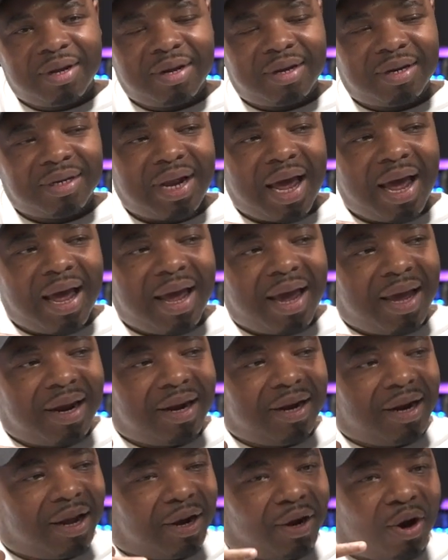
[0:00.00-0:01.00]
Because I had
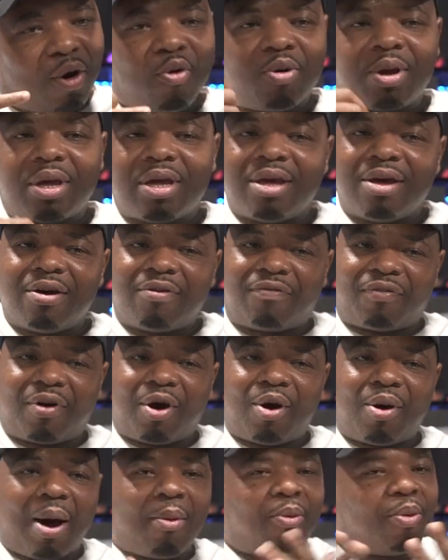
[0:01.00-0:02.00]
a little no-kill phone.
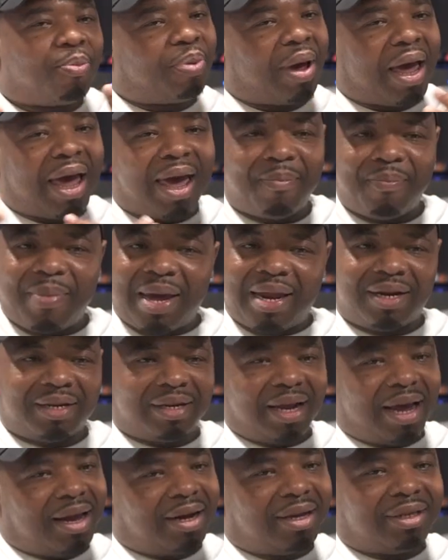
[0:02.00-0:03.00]
I was paying minutes
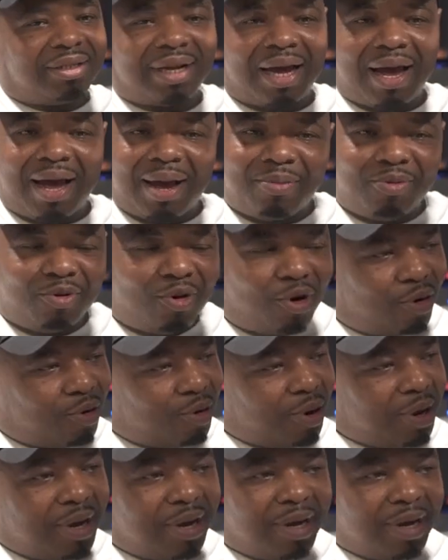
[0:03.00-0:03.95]
at the time, though.